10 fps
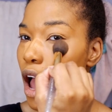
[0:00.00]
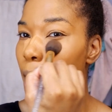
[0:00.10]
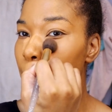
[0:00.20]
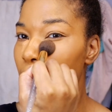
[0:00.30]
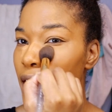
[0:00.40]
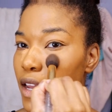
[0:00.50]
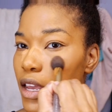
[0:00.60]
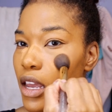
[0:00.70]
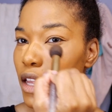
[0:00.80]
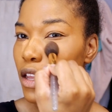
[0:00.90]
I'm
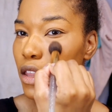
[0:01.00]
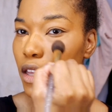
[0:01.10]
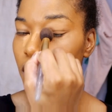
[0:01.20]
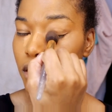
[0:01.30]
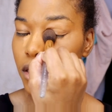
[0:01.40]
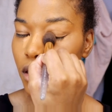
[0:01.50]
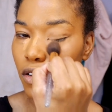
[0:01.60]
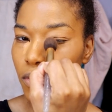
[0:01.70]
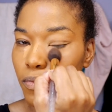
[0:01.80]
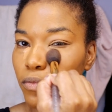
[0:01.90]
patting in the
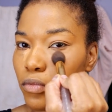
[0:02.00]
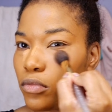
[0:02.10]
concealer,